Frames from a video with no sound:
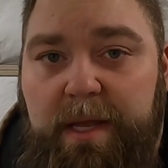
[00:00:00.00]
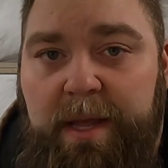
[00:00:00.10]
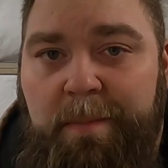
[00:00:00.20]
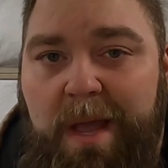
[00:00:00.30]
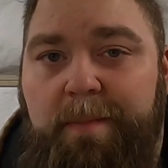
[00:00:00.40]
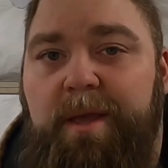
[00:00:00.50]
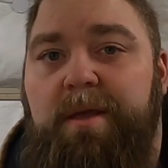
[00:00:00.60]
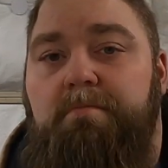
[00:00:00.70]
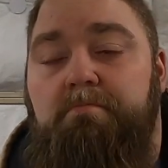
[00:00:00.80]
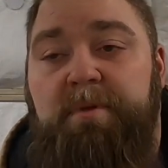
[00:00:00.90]
and
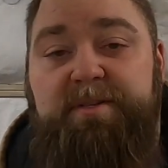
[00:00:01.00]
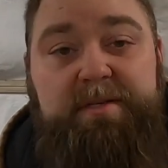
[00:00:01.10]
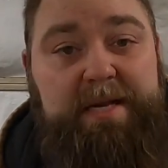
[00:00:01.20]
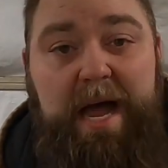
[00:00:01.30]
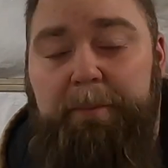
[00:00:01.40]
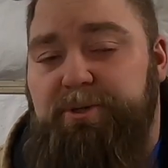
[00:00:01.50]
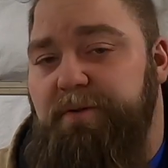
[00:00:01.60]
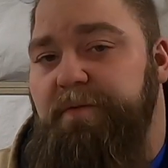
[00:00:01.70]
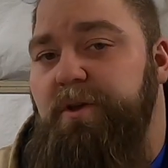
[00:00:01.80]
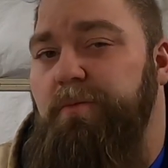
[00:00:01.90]
maybe this is an
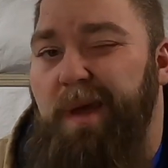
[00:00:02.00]
option for you,